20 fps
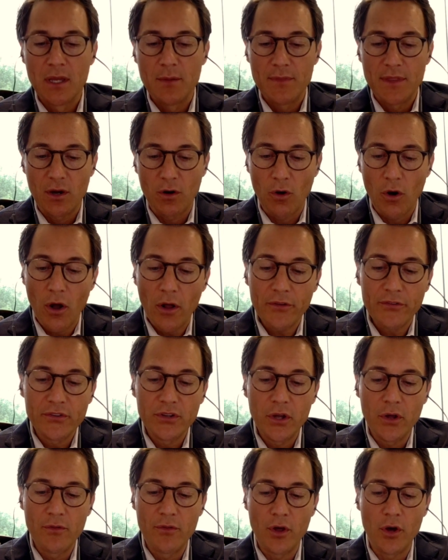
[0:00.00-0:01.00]
There are
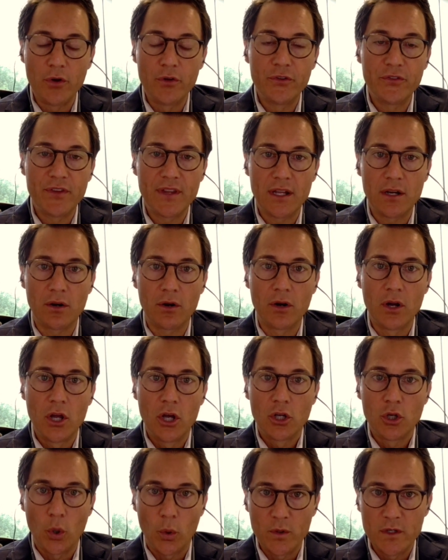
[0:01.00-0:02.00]
also those that are
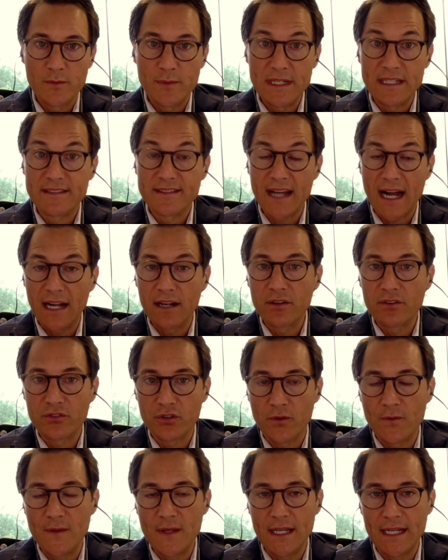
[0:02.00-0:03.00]
going to be signers
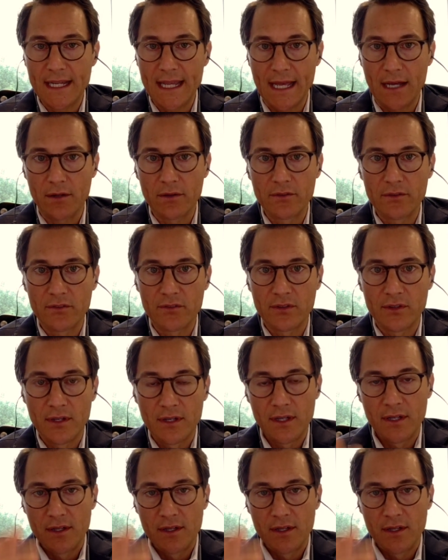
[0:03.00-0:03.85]
on the accounts.